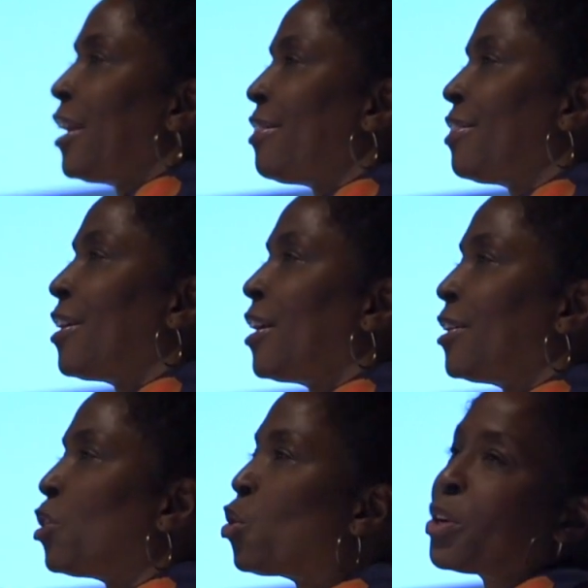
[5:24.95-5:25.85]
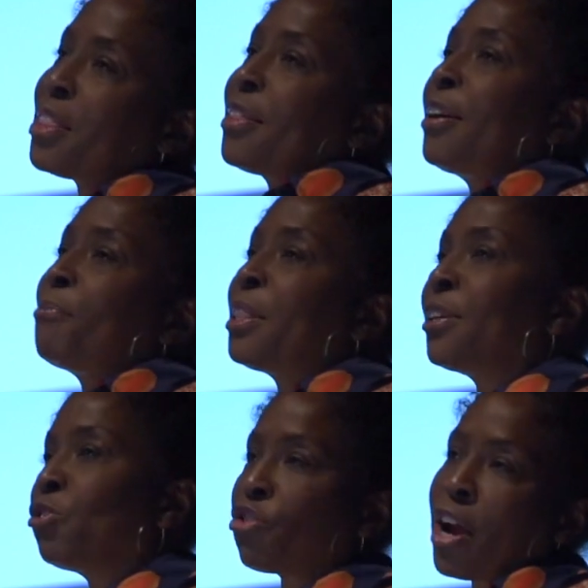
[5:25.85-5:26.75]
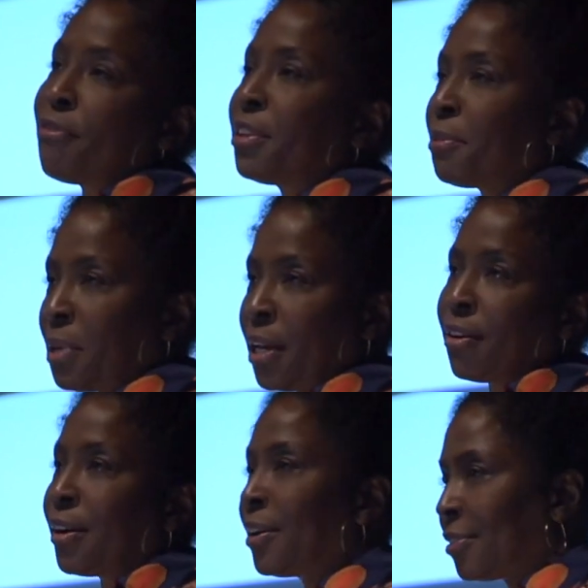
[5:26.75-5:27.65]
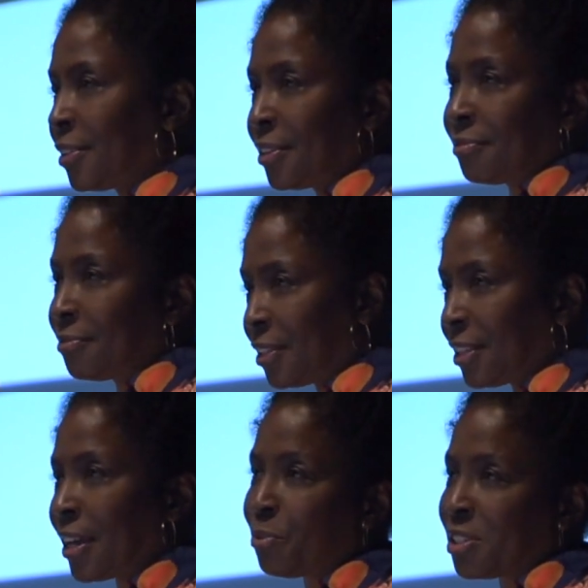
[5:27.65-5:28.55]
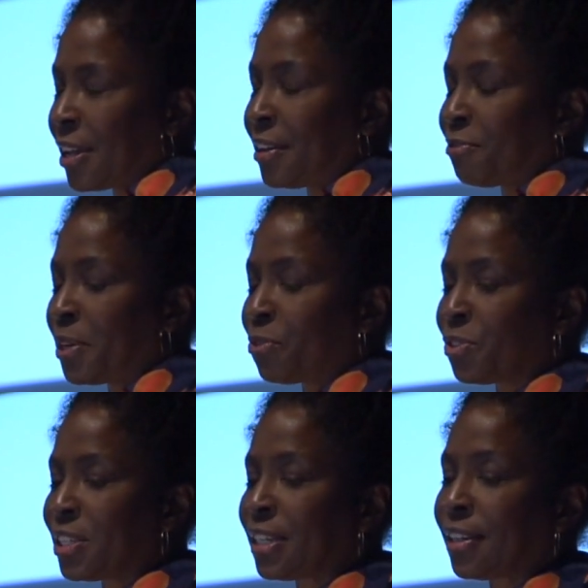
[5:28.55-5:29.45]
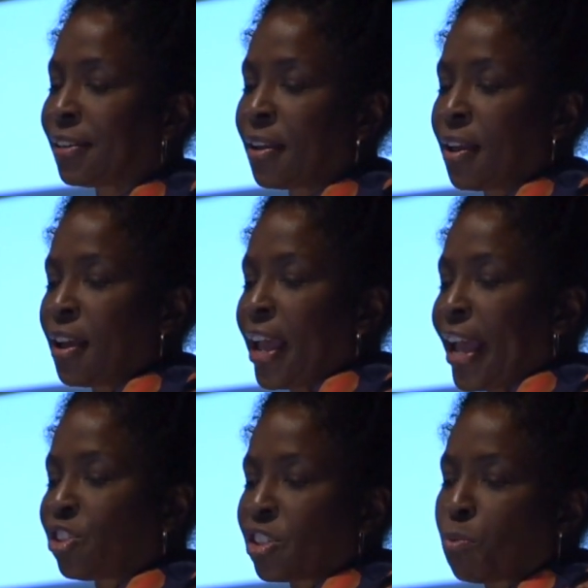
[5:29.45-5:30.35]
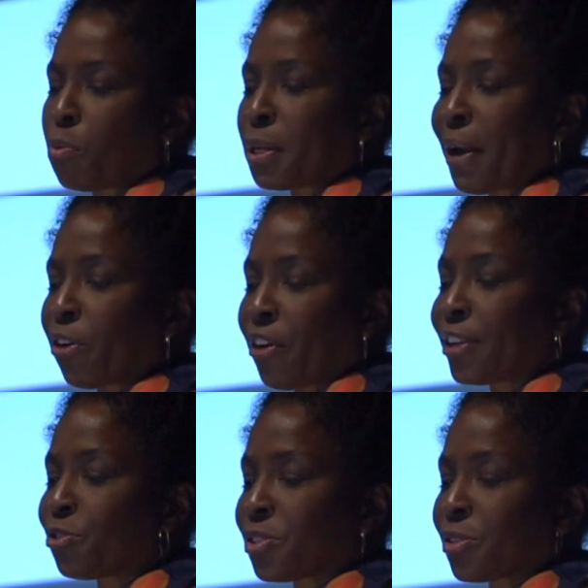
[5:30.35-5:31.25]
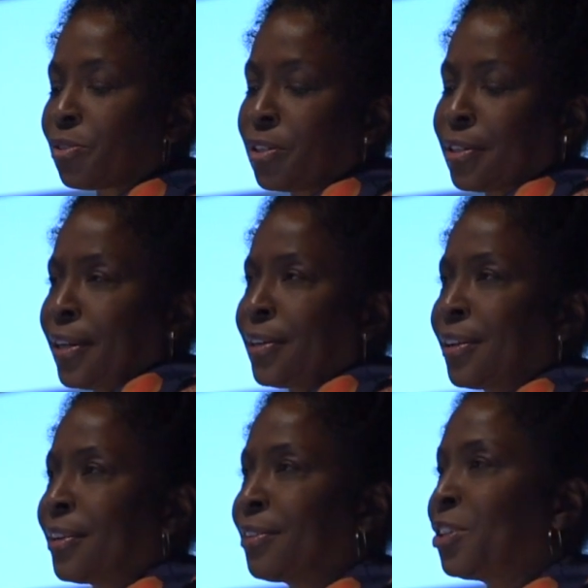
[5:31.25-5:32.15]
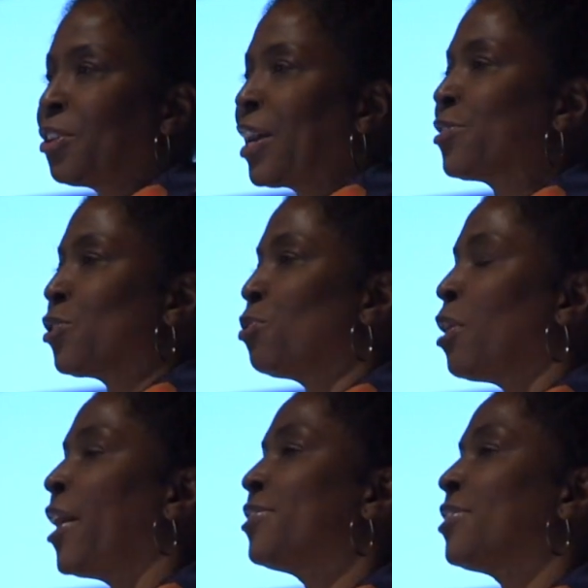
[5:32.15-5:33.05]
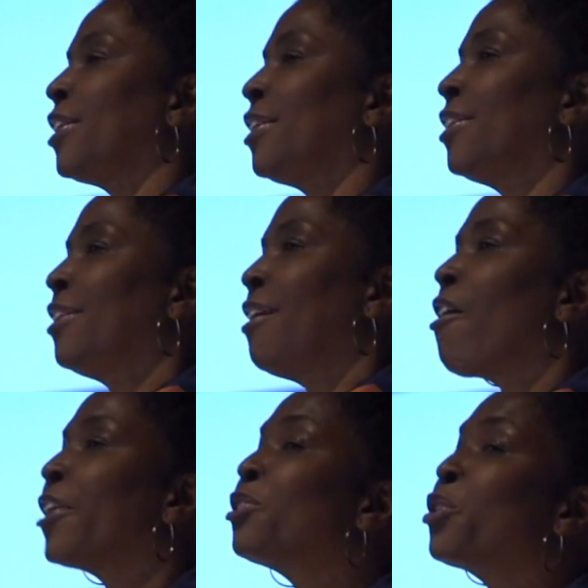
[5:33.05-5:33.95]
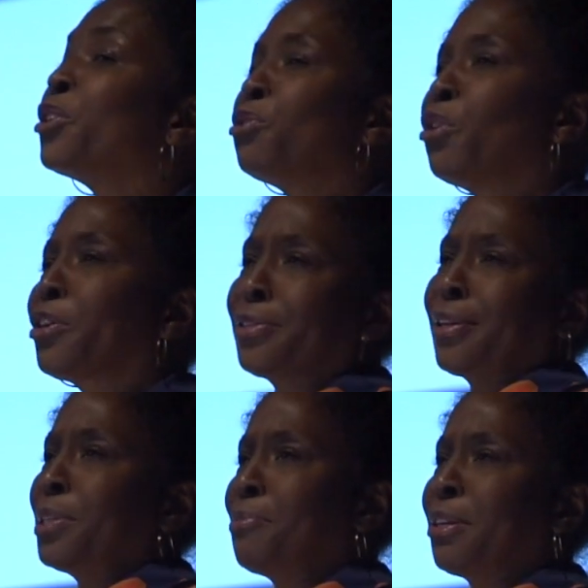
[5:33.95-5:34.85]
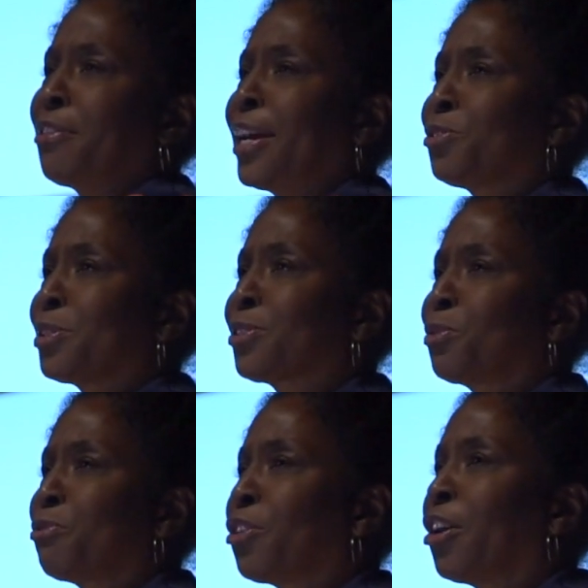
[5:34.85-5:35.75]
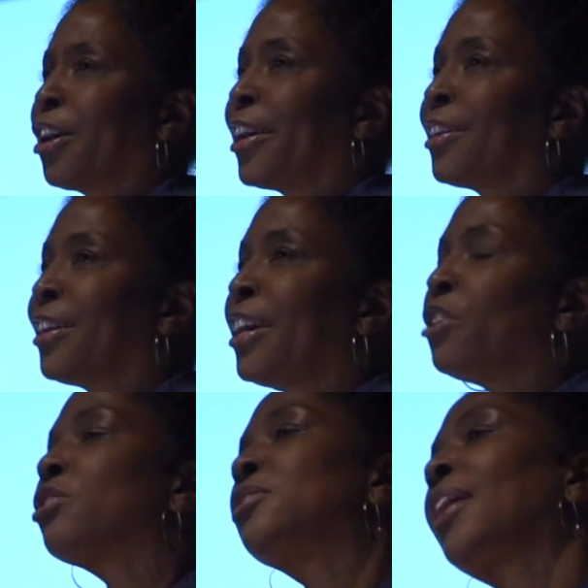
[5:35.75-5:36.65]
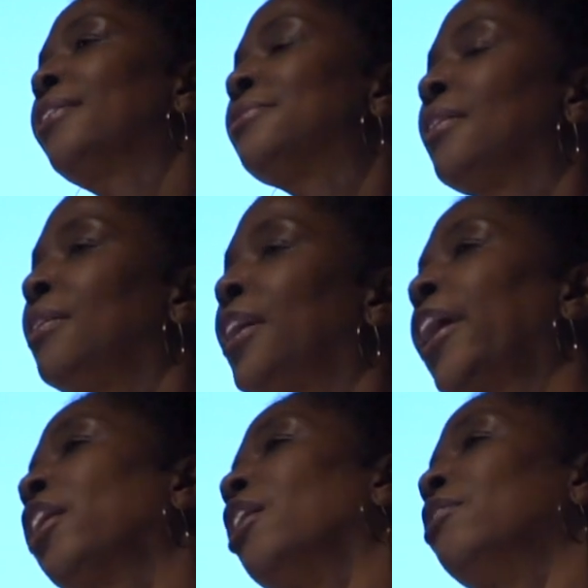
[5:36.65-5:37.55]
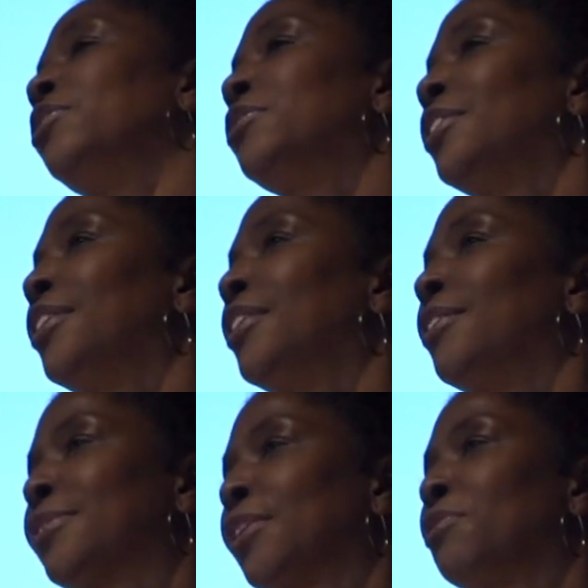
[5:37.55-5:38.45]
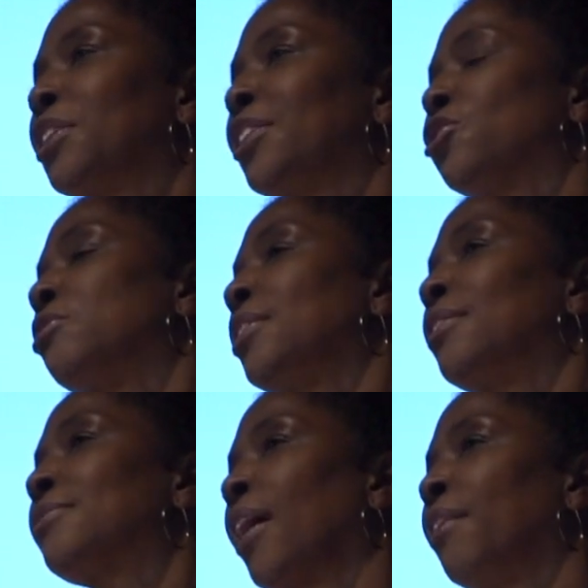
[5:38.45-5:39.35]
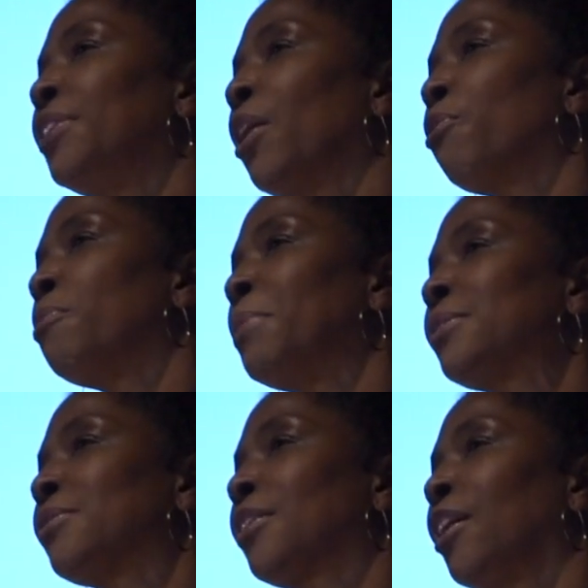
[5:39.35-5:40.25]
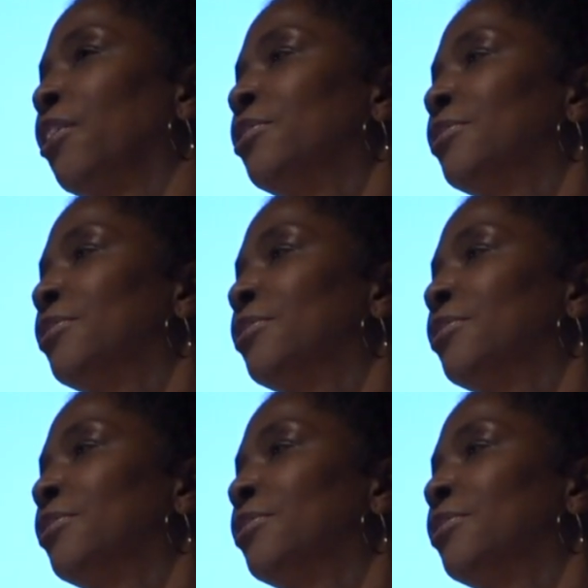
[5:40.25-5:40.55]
and then quit them and then travel and make art, and then that was kind of my routine. And she said, well, what about graduate school? And I kind of, as a hardcore New Yorker, I was like, what do you mean graduate school for art? She goes, yeah, San Diego. I was like, really? She goes, yeah, it's a half an hour from Mexico.